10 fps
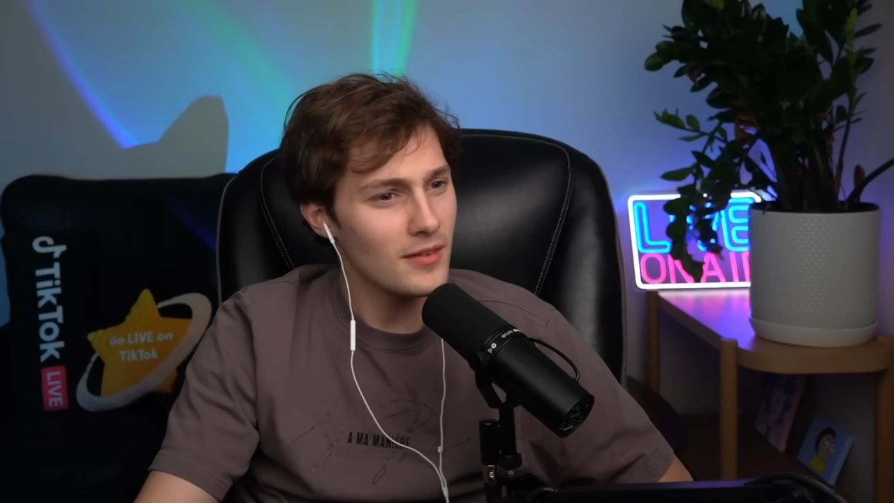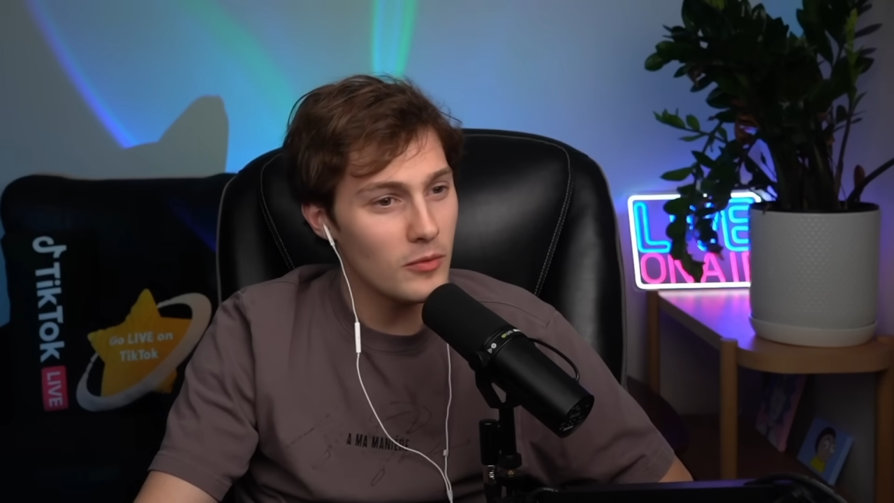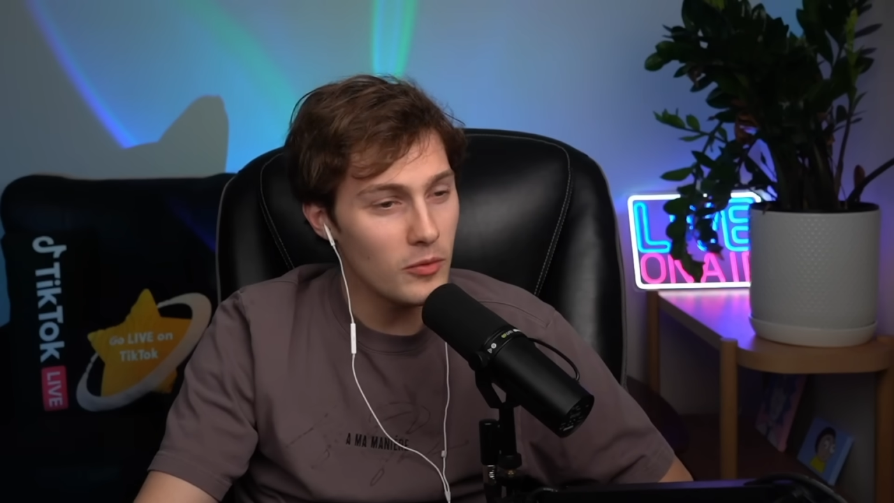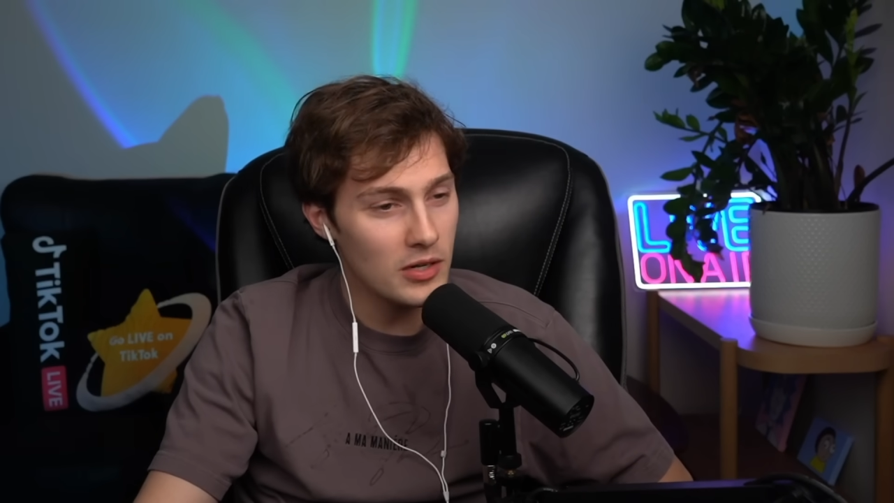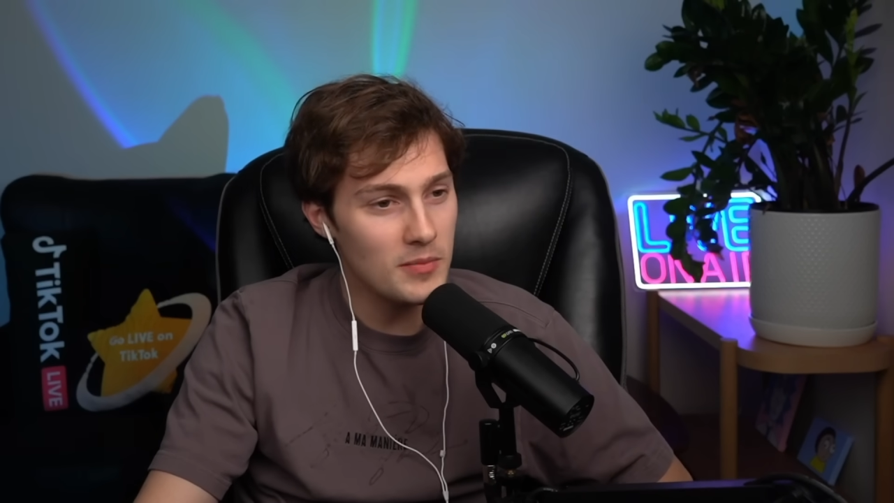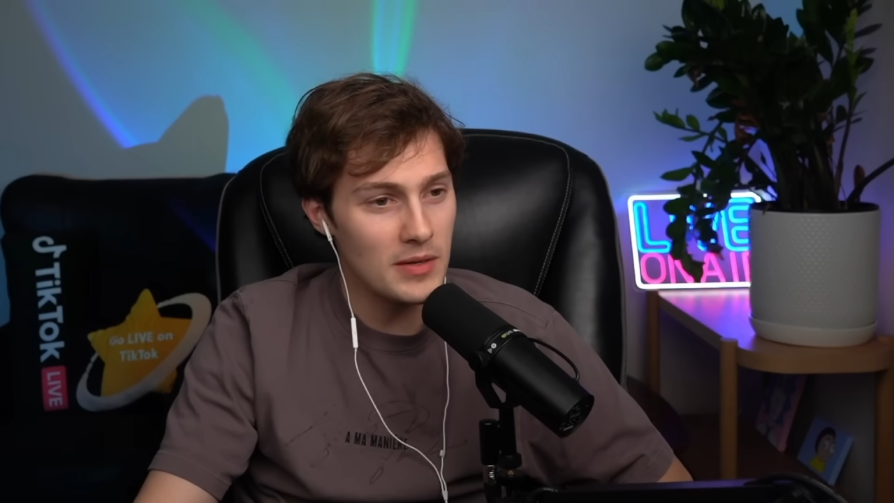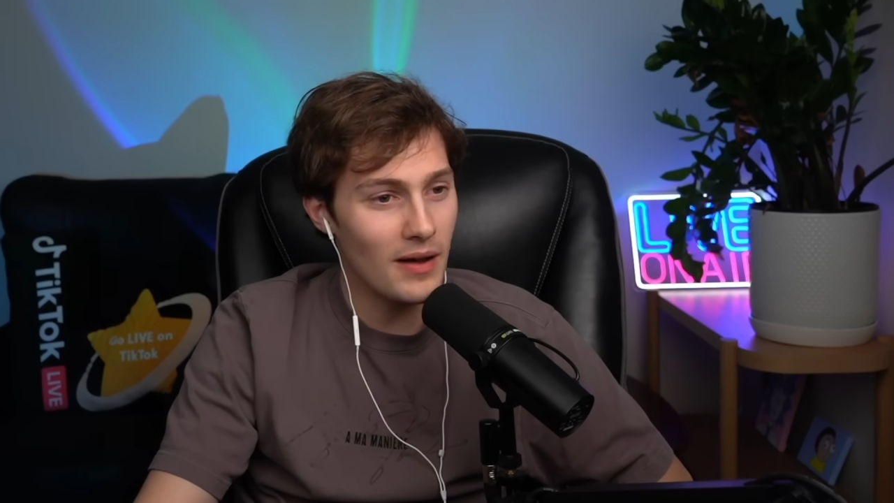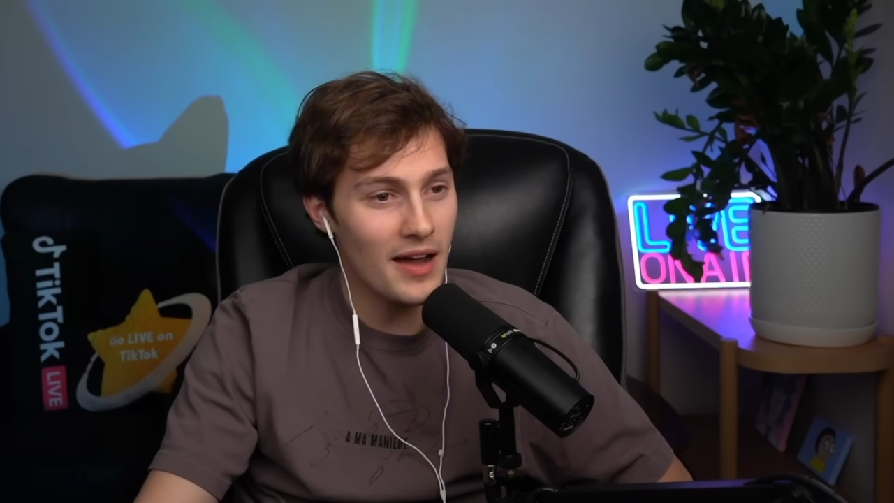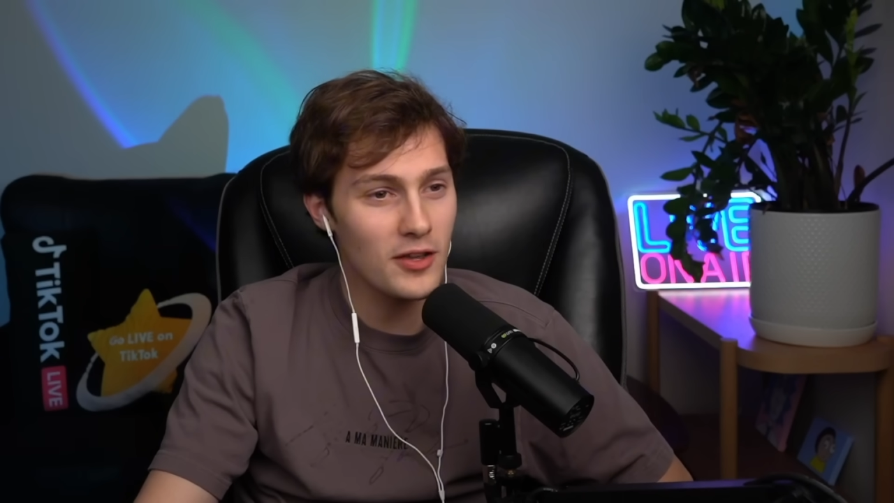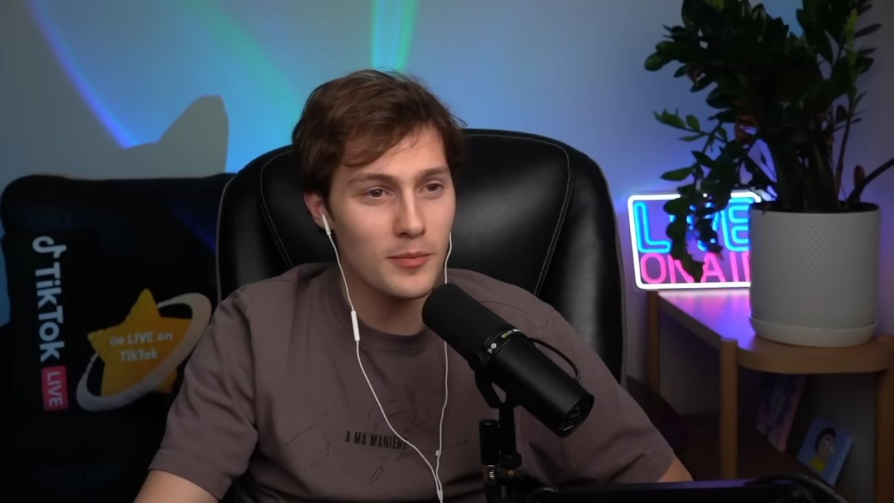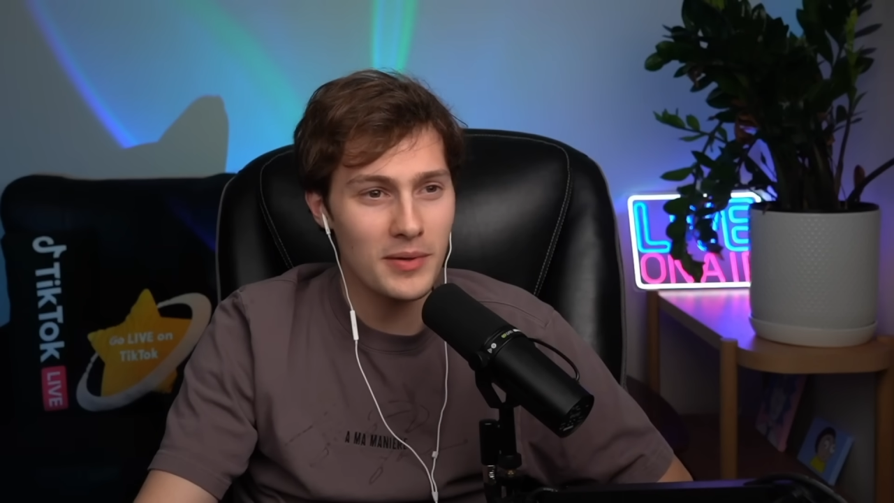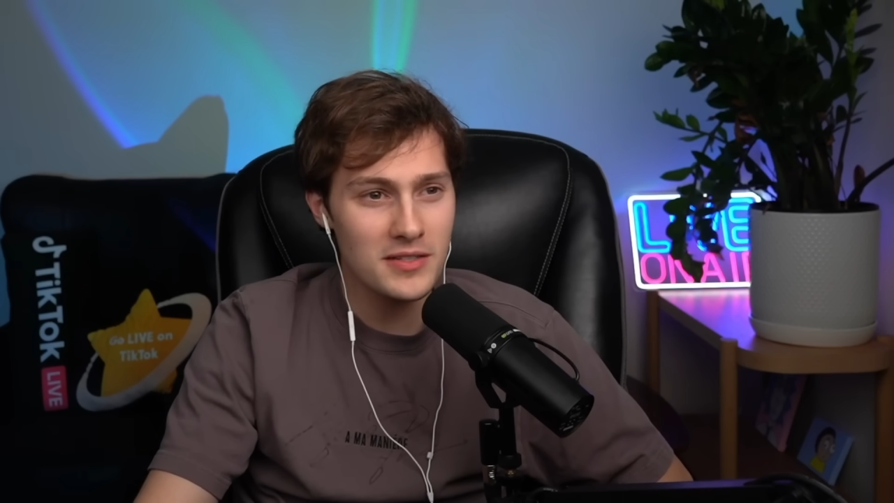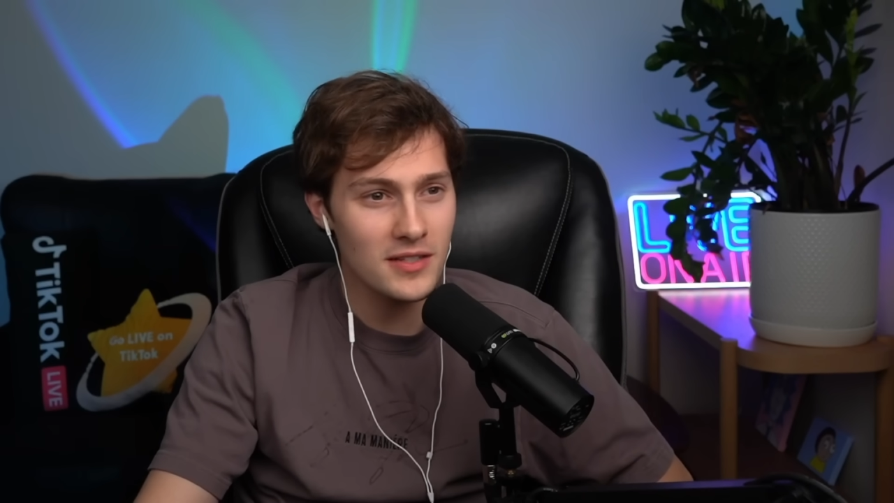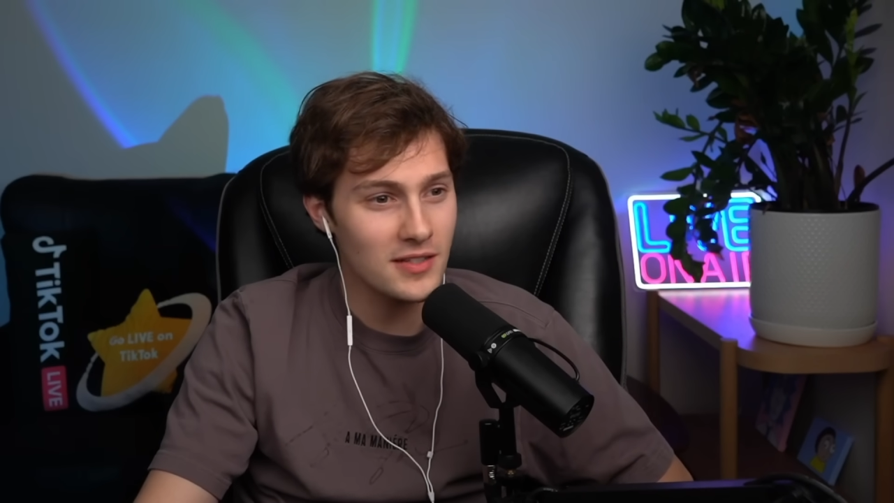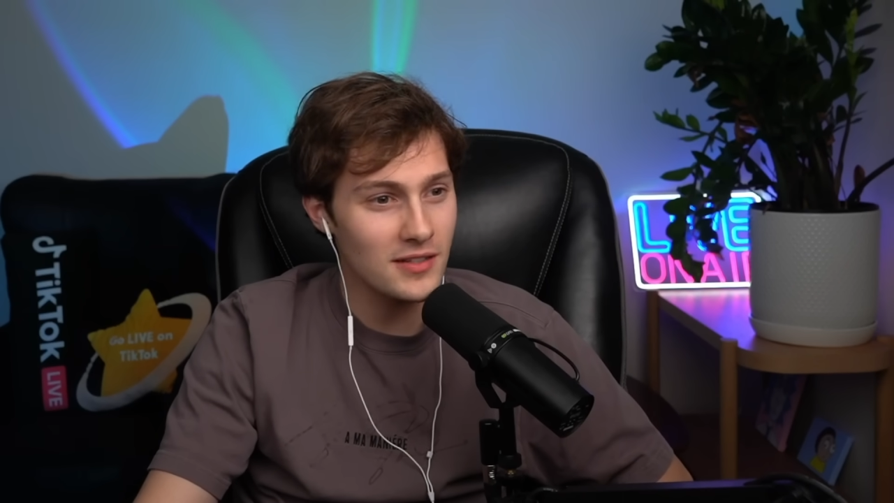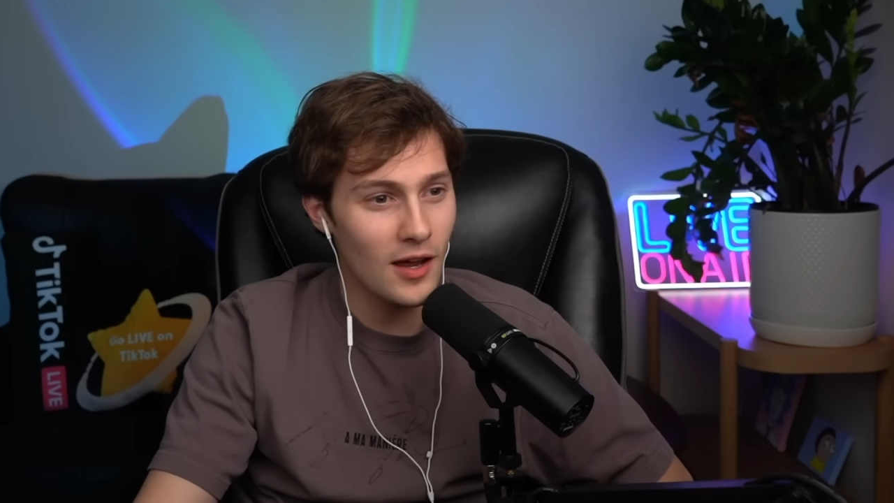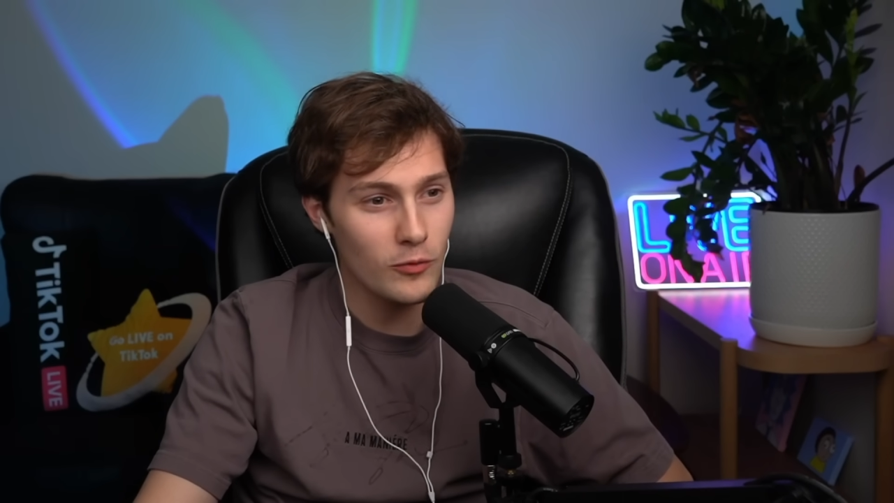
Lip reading: What do you mean mind their business and not